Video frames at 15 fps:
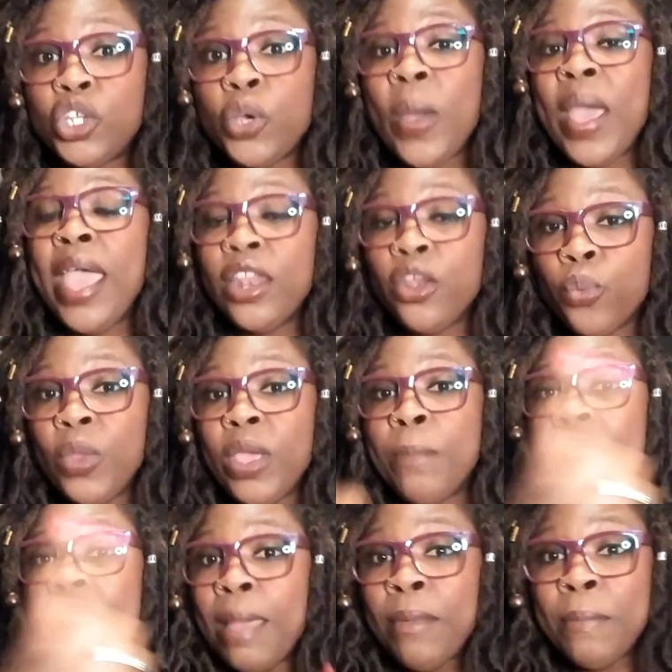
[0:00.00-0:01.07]
So I had to
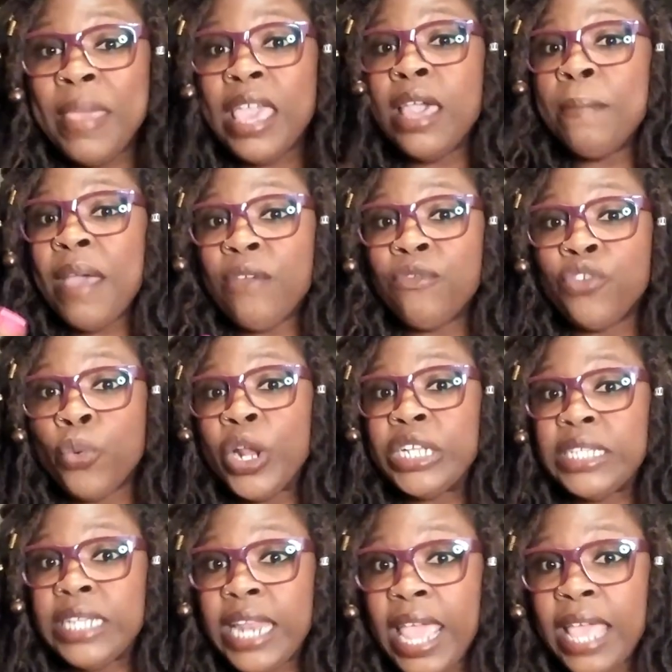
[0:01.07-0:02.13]
reapply my makeup after
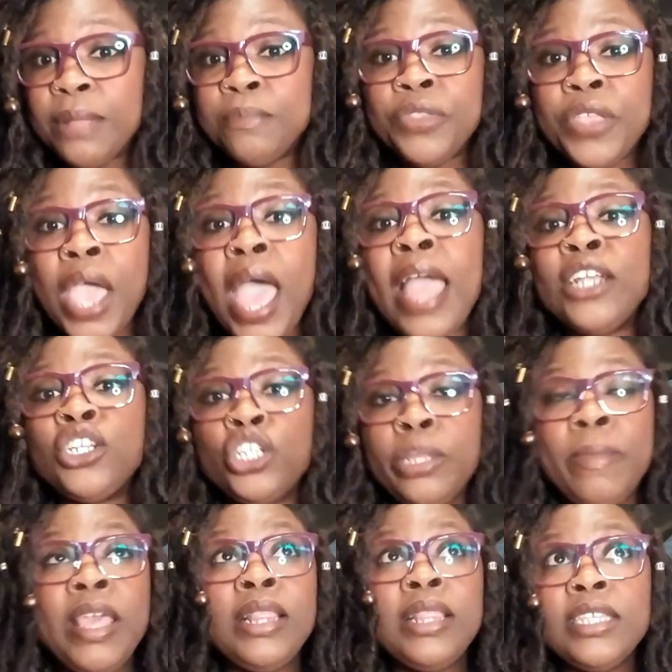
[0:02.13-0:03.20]
work today. I actually
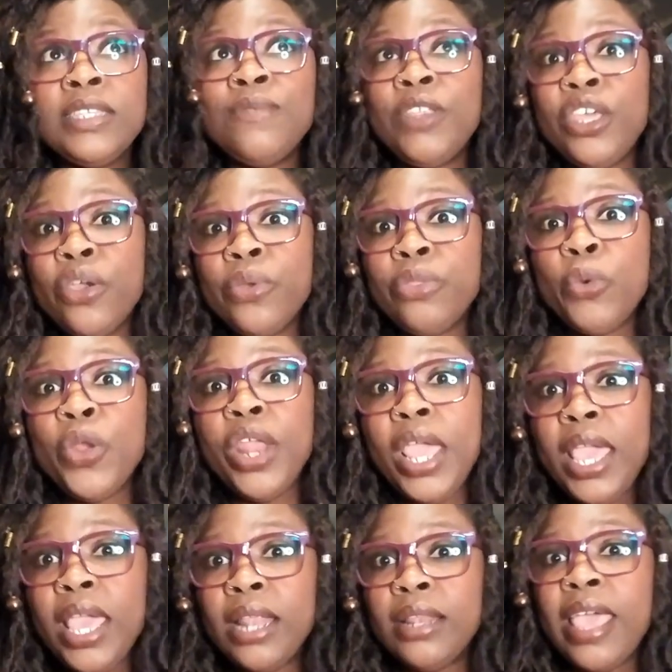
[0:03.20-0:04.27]
made this video in the
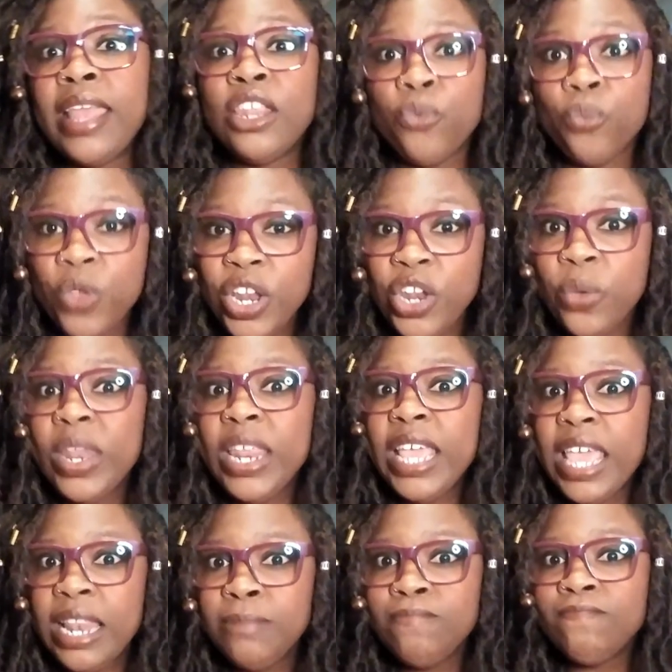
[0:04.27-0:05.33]
morning and had to redo it
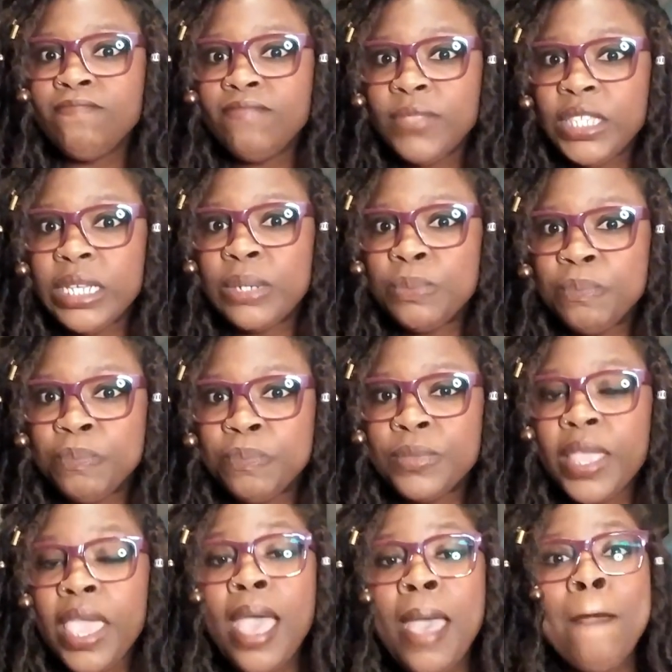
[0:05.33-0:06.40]
again.
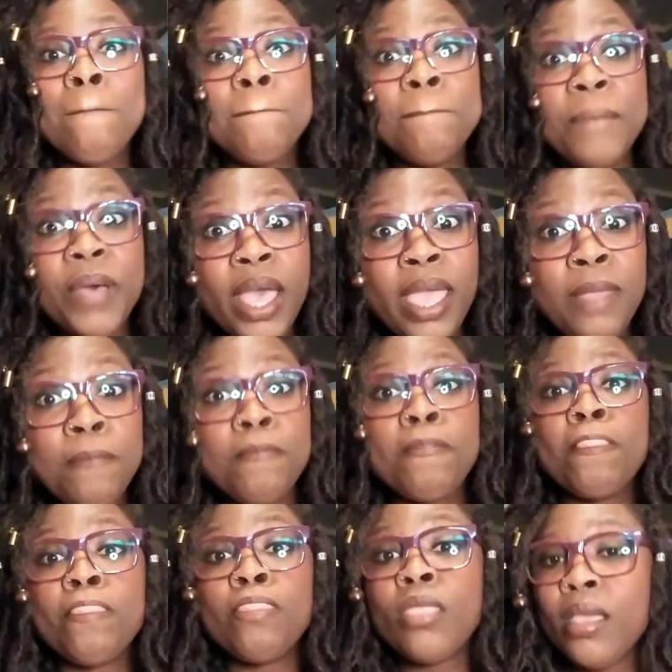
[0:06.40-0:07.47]
But
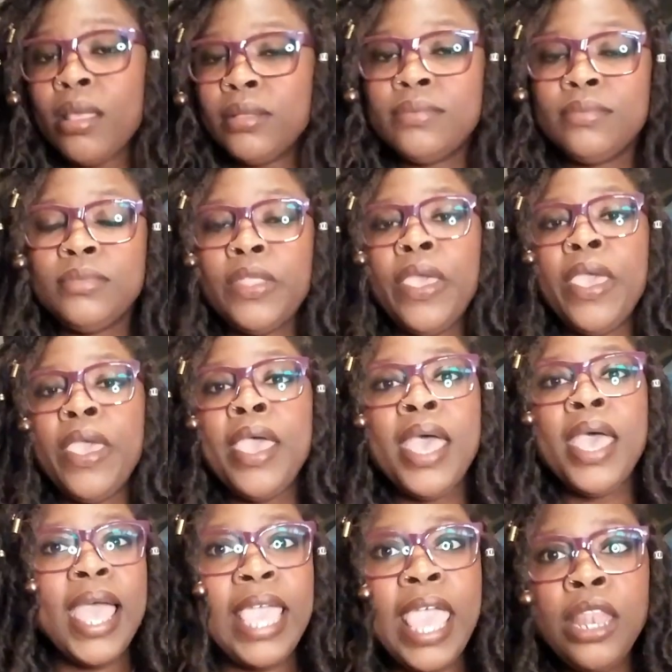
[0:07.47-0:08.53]

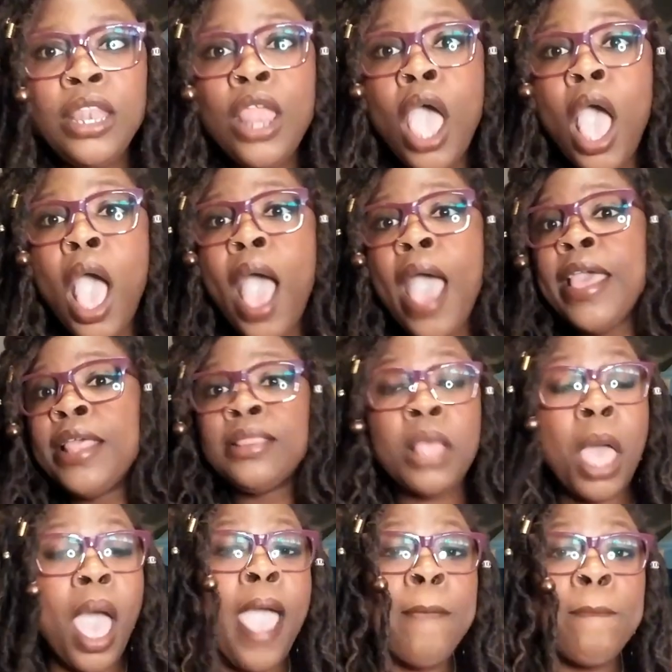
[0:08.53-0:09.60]
again,
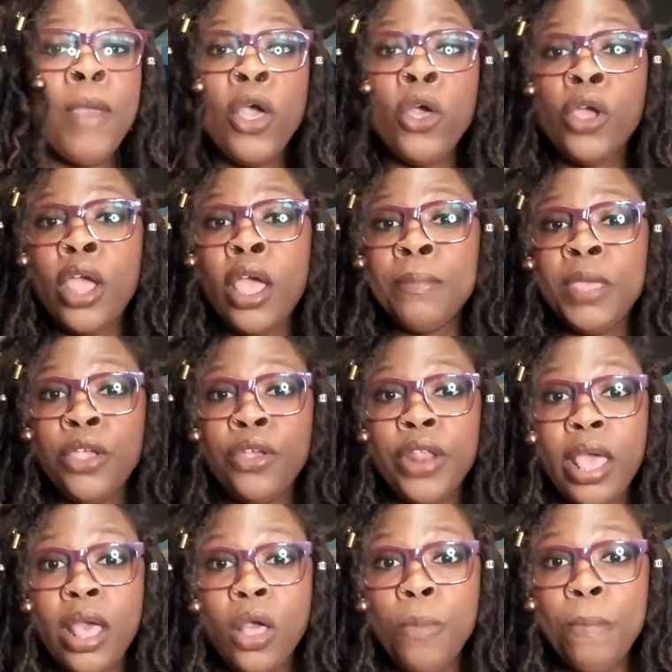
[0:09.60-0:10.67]
I'm here to
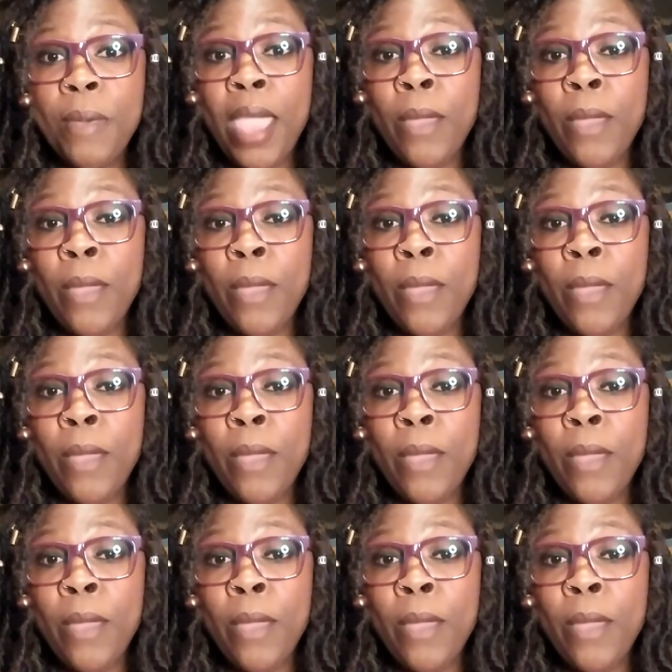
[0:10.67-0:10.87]
help.